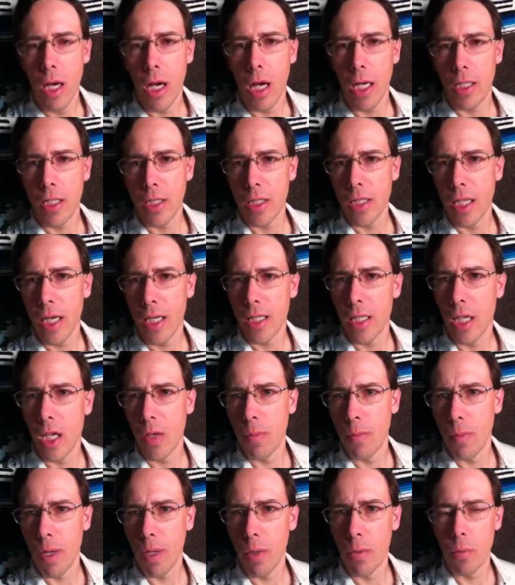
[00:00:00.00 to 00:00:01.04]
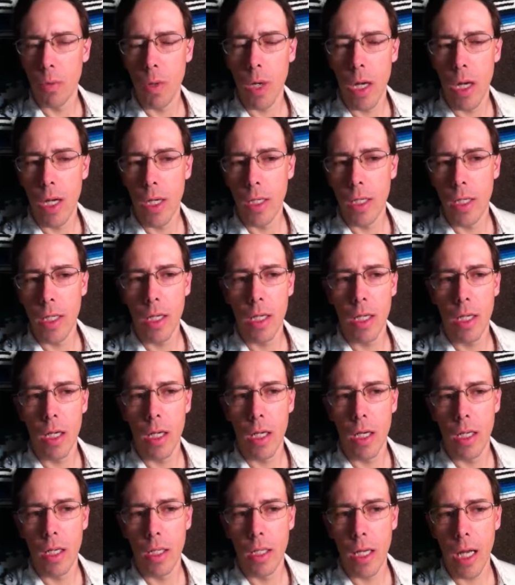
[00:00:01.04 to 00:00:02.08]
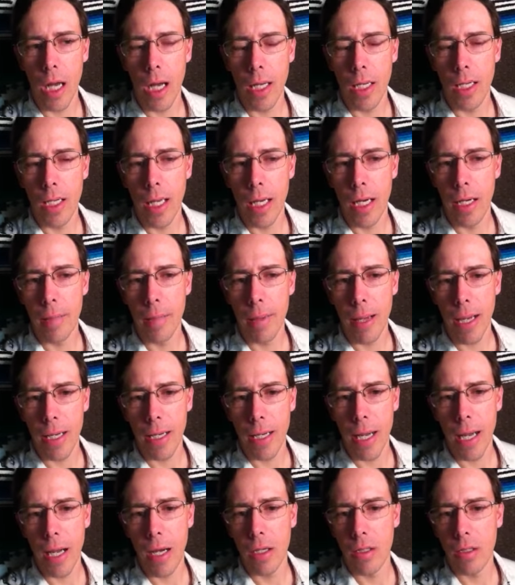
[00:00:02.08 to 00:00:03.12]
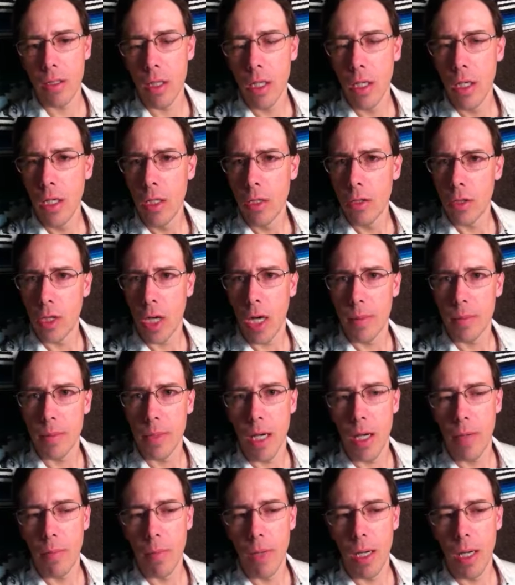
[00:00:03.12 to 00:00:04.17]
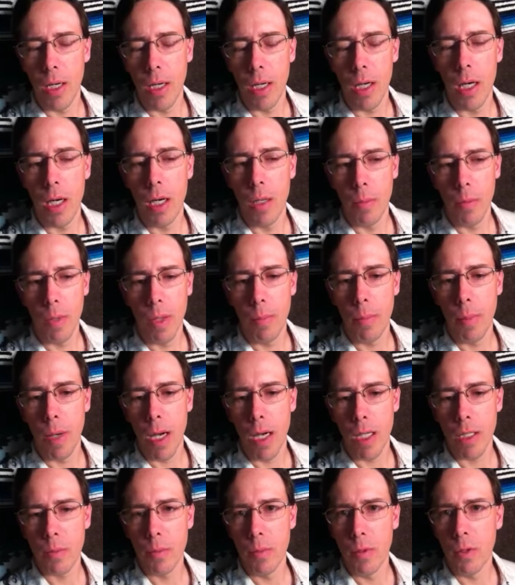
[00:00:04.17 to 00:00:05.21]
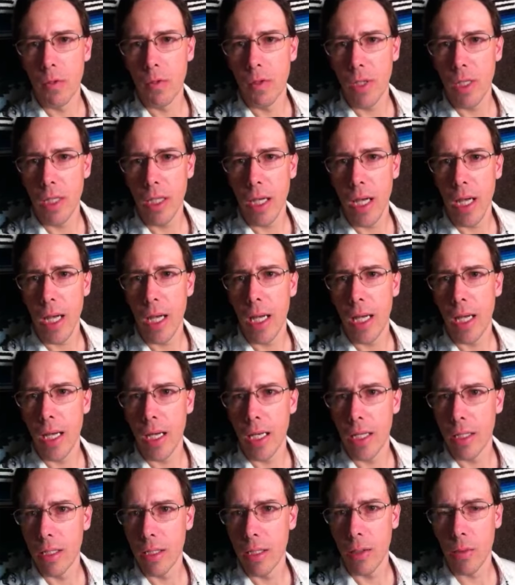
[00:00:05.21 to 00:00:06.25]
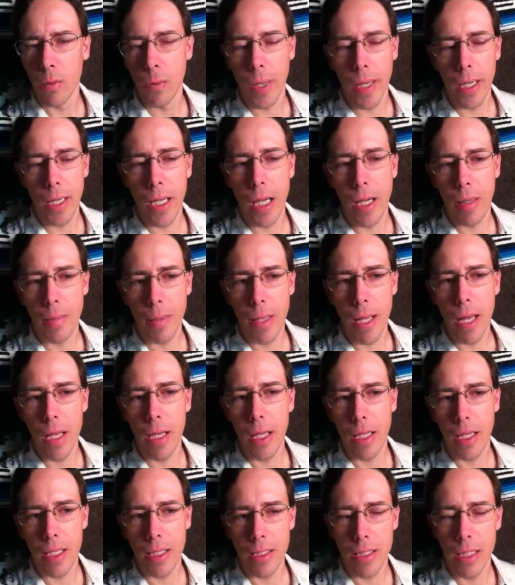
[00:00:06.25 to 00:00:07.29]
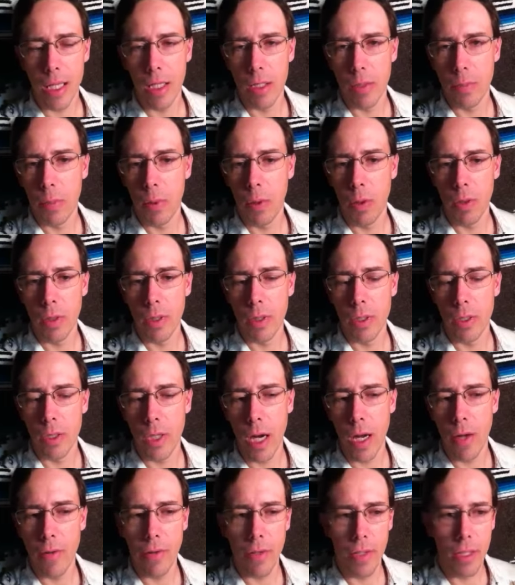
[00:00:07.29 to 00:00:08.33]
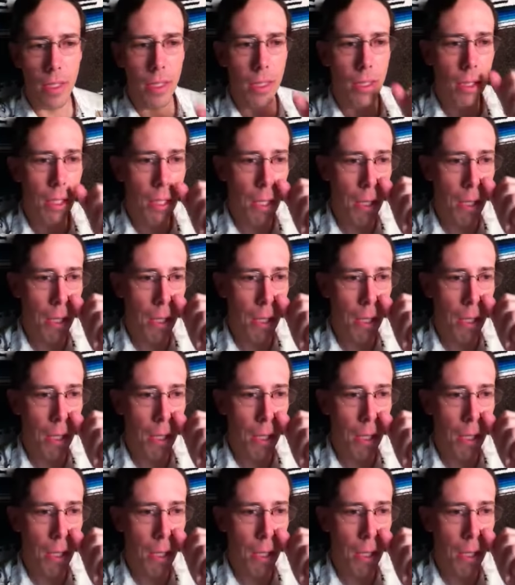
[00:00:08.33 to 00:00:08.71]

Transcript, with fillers: I just got done with my run, and I had headed back out, dropped off my uh, Red Box movie, and the rain came down. Like I said, I was pulling the drive here.